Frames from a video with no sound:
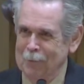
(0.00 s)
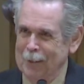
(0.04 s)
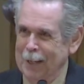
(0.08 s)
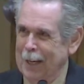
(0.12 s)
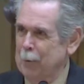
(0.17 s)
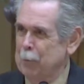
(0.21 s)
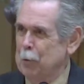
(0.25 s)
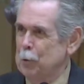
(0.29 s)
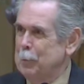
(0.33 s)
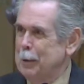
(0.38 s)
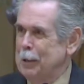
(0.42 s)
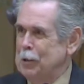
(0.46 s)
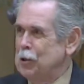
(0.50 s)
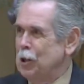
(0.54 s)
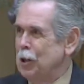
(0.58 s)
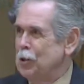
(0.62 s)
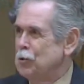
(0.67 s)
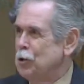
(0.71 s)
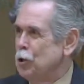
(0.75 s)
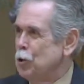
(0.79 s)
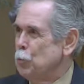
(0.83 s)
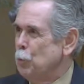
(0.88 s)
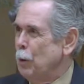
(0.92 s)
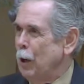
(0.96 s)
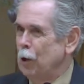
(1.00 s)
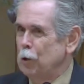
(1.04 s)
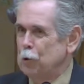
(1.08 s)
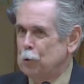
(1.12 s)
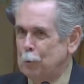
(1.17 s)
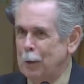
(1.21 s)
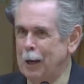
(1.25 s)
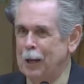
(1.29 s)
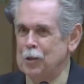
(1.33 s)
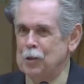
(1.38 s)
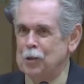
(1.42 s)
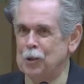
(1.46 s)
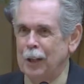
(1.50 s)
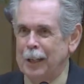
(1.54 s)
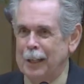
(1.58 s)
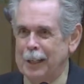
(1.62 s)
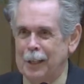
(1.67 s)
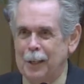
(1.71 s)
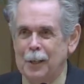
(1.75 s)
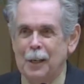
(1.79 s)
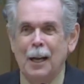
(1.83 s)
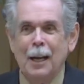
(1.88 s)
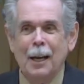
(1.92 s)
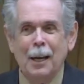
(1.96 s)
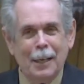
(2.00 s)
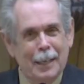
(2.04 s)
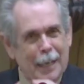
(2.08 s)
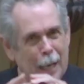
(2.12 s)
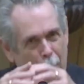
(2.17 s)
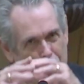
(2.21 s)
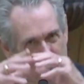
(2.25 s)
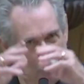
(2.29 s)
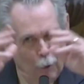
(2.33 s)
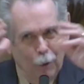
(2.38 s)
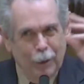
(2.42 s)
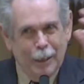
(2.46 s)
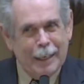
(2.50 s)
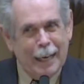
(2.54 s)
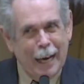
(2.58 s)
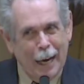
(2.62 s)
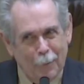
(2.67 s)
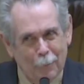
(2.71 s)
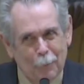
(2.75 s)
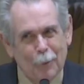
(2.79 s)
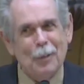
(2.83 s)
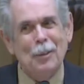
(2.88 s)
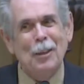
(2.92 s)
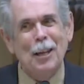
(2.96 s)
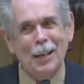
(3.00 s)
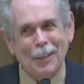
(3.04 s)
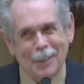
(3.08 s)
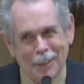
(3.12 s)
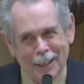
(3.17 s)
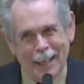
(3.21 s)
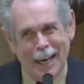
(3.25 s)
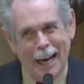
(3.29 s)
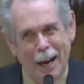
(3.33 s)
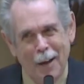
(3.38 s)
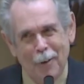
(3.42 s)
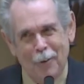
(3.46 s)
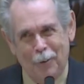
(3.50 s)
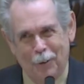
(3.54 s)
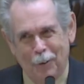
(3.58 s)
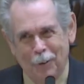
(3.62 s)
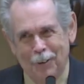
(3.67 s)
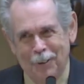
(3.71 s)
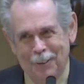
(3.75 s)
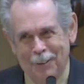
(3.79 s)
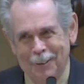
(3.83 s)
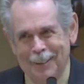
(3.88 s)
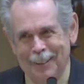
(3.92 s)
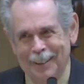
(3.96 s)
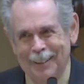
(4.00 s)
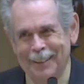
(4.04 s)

It would be just as well translated. Now, putting everything together